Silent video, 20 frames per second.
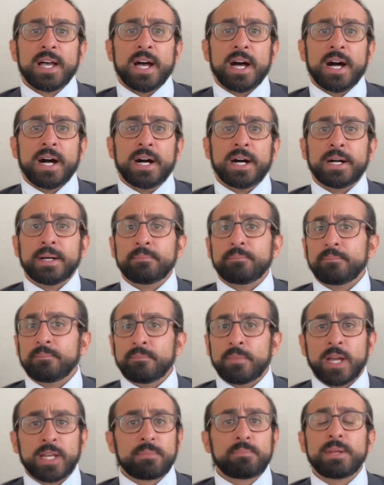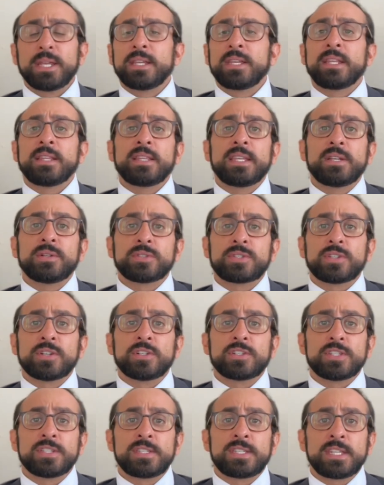Might be an illegal
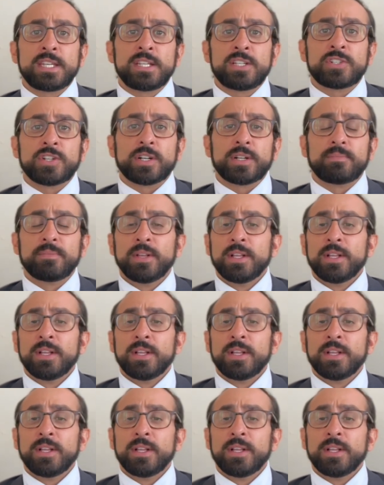search and seizure.